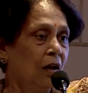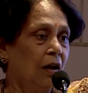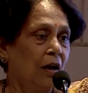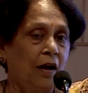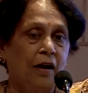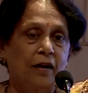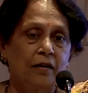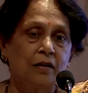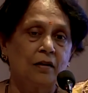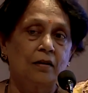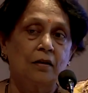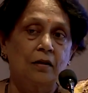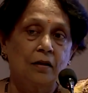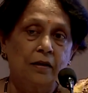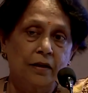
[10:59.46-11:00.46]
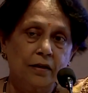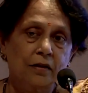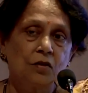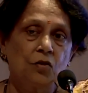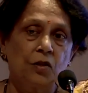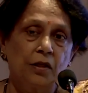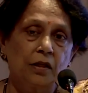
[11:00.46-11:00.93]
and let
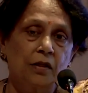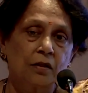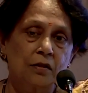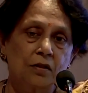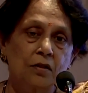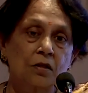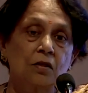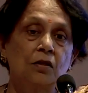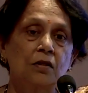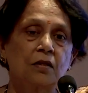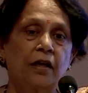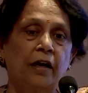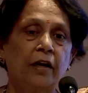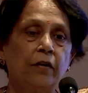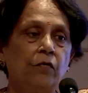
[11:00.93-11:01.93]
the geneticist decide